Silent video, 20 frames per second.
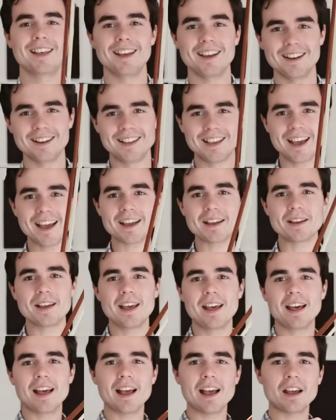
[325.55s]
Okay,
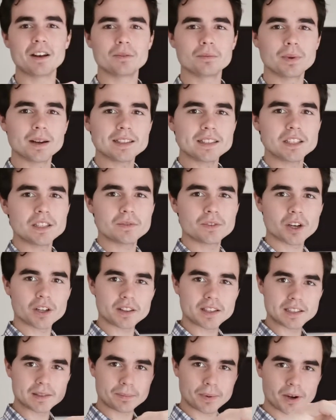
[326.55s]
and once you've got
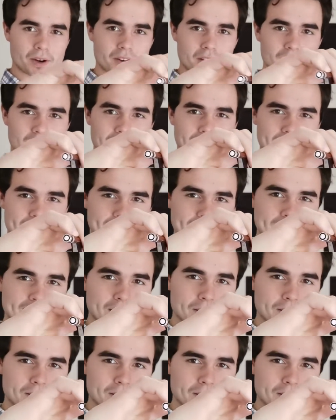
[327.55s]
this bow grip like this,